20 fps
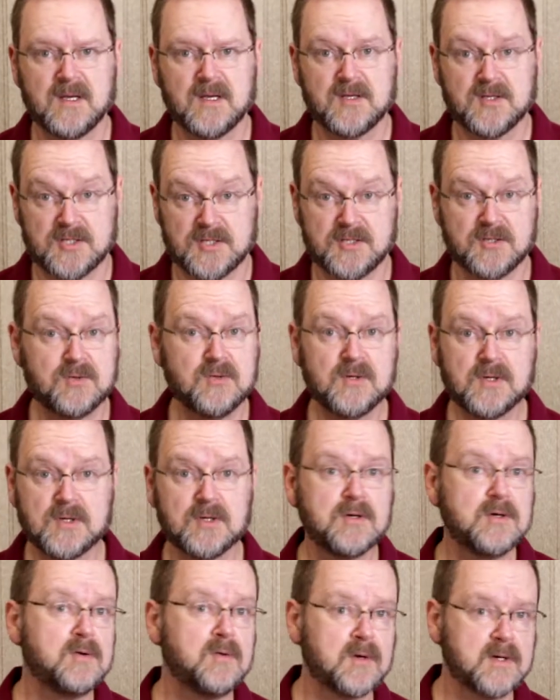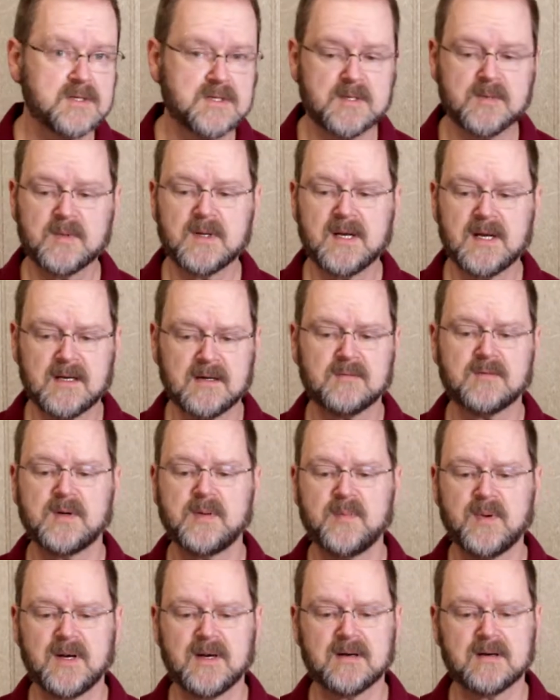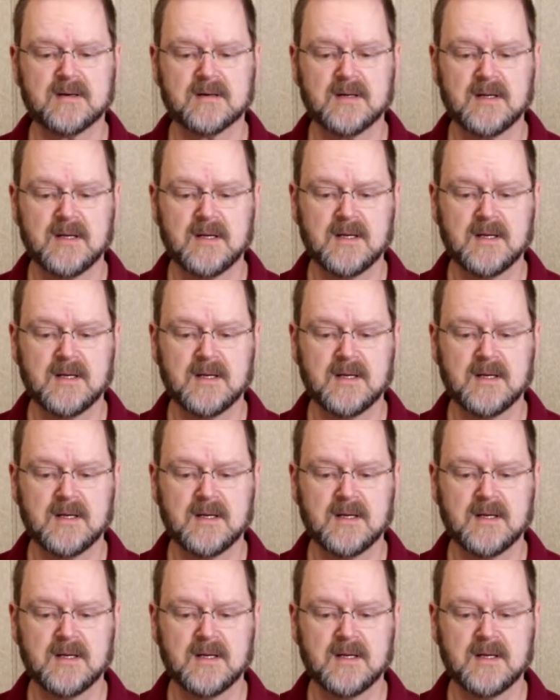shoe goo or some kind of repair